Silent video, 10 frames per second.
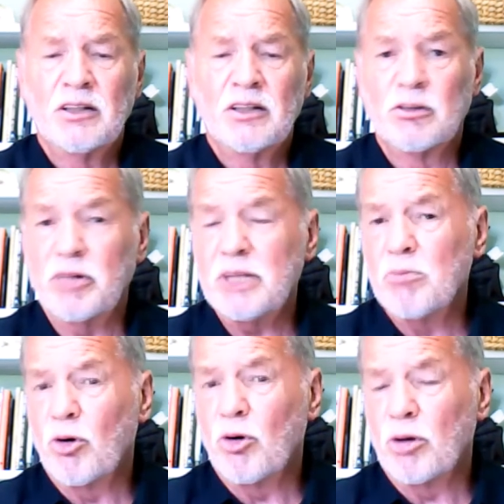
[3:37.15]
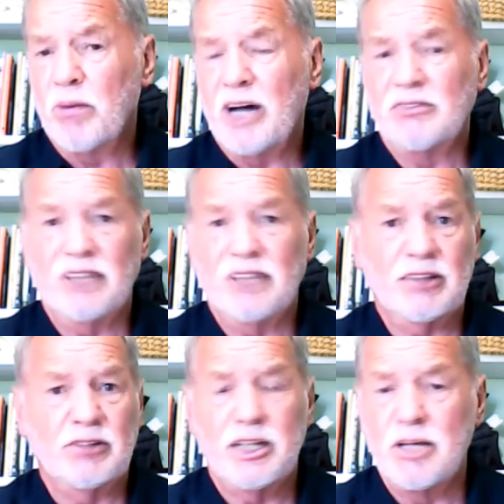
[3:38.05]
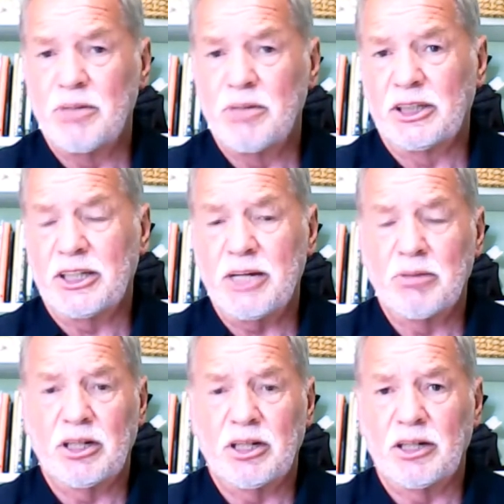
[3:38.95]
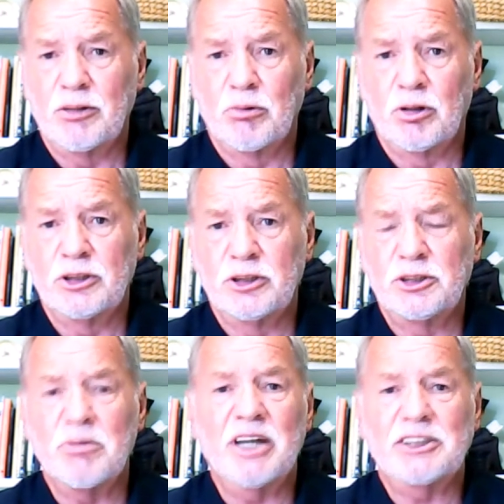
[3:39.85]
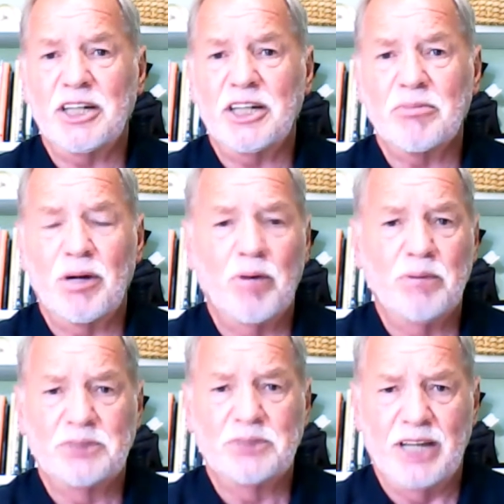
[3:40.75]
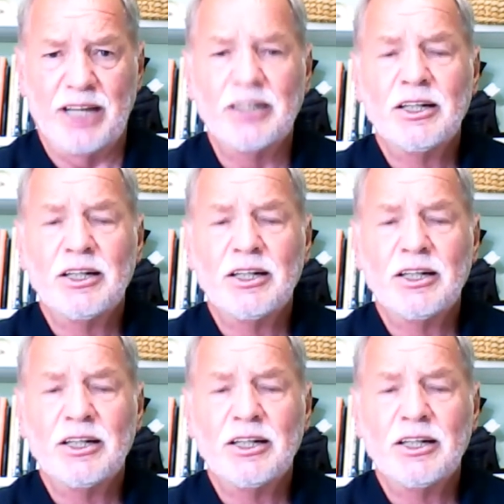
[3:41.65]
To read more about not only humility but other words, you might check my website,